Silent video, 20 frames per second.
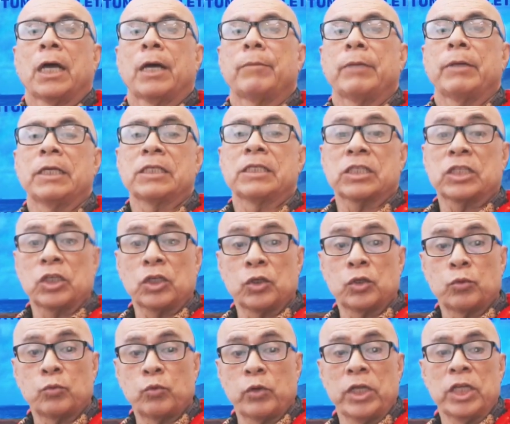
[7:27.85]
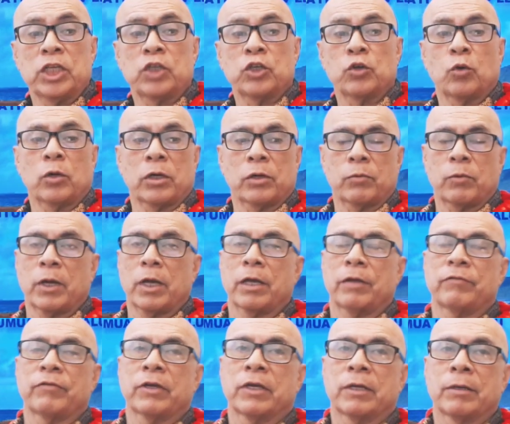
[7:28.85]
means to reach or
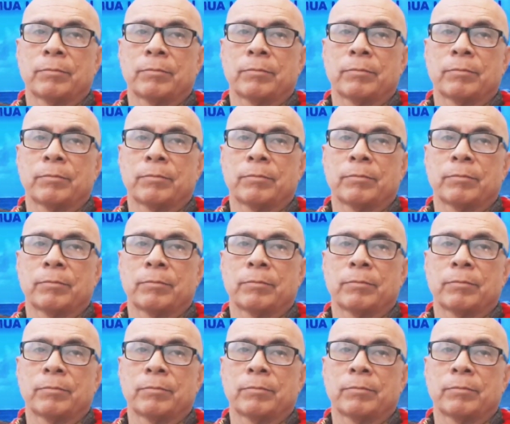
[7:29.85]
arrive.